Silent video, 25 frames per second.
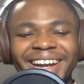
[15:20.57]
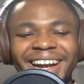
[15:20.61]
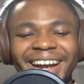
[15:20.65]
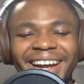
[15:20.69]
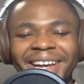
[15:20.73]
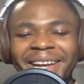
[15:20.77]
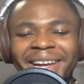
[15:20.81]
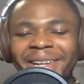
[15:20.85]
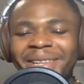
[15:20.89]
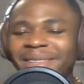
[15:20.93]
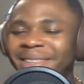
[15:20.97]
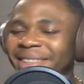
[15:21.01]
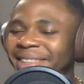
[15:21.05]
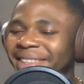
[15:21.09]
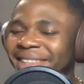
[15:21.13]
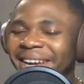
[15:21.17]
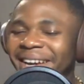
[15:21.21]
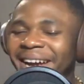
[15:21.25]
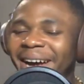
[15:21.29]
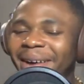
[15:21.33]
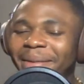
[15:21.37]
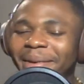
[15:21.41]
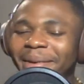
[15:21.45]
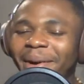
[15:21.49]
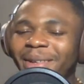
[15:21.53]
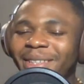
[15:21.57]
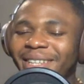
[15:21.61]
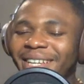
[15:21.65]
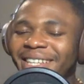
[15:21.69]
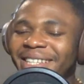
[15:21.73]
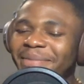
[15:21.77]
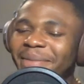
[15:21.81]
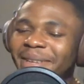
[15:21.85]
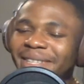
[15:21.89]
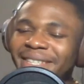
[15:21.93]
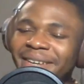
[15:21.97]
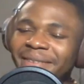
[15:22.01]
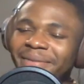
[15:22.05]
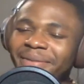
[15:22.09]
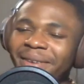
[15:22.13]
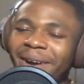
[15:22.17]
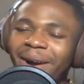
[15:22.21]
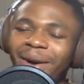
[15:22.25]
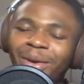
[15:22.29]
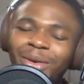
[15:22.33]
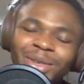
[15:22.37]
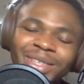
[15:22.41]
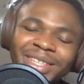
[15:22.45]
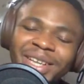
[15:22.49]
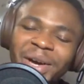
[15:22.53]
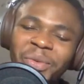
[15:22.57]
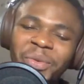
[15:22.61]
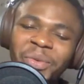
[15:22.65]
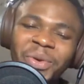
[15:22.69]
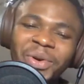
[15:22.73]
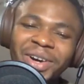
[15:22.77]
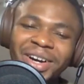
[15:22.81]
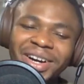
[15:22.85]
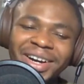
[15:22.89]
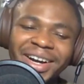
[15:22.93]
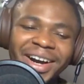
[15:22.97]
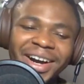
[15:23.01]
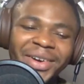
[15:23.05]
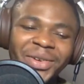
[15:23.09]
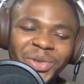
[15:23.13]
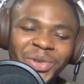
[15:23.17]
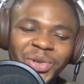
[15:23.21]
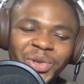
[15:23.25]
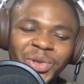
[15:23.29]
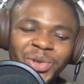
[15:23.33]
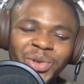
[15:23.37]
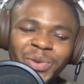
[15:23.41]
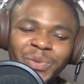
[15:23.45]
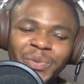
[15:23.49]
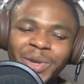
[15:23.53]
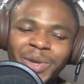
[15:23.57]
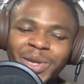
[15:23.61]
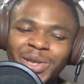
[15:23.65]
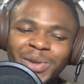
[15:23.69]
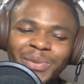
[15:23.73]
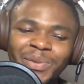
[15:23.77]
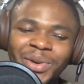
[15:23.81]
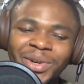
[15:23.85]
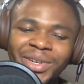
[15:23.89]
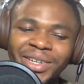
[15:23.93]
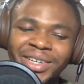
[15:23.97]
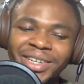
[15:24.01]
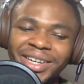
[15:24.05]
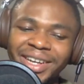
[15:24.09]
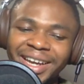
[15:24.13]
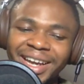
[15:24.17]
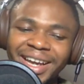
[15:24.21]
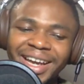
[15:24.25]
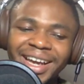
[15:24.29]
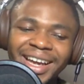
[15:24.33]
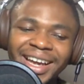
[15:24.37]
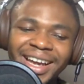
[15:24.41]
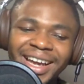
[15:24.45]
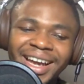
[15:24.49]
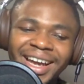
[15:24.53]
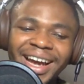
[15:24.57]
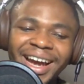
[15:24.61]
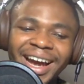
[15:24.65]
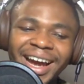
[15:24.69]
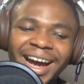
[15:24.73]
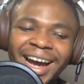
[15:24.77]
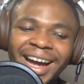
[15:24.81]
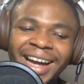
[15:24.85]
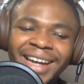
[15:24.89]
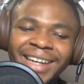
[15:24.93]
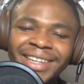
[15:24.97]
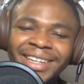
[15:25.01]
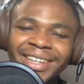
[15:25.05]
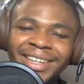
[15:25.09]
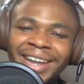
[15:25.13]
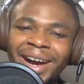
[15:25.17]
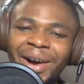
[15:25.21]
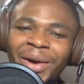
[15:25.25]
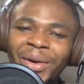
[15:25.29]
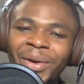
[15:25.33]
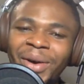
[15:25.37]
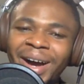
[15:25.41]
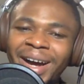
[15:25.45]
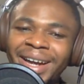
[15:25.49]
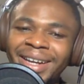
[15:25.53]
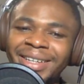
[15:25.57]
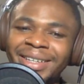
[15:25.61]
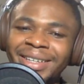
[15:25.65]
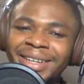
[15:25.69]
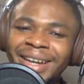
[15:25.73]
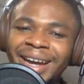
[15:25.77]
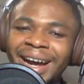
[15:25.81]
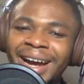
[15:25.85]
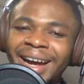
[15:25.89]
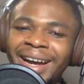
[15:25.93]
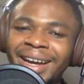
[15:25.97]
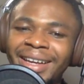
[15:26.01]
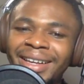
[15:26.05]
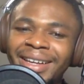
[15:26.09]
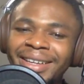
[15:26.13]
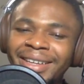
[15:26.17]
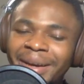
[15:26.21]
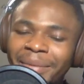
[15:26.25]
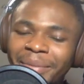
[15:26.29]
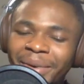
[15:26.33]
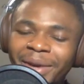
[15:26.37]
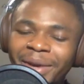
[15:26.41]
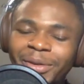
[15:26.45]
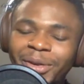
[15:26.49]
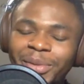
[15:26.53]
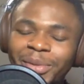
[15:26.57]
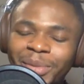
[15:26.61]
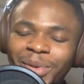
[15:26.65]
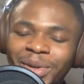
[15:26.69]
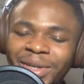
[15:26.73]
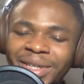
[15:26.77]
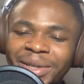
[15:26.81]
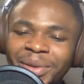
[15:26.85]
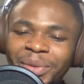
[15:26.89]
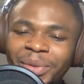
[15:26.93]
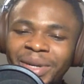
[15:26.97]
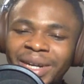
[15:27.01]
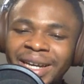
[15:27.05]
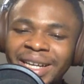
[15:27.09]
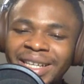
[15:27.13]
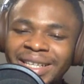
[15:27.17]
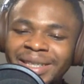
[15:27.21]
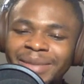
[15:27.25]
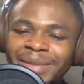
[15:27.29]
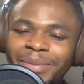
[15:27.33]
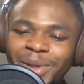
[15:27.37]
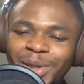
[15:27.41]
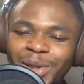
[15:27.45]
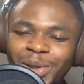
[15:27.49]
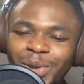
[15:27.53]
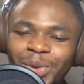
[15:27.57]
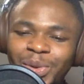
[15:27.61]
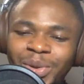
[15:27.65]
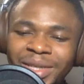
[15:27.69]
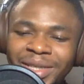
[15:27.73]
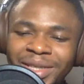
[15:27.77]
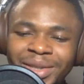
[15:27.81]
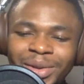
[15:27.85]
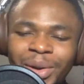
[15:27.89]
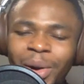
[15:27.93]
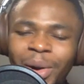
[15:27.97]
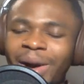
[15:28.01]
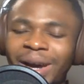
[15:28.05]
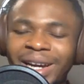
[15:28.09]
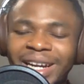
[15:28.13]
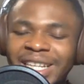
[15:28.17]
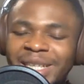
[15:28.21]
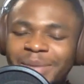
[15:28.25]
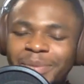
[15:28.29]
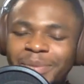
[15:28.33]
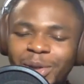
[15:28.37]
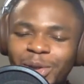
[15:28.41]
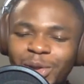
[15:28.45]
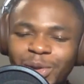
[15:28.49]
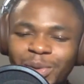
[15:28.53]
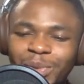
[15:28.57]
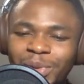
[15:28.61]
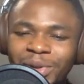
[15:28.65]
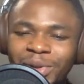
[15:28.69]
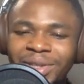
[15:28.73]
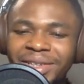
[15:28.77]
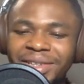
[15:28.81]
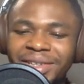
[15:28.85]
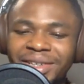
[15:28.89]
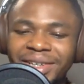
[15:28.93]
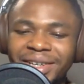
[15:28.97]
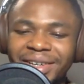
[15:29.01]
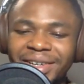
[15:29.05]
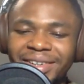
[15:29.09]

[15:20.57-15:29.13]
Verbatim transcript: And I, I was asking myself, how does that work? How do you speak to money? And how can I hear back from money when I speak to it? So how can I speak to money?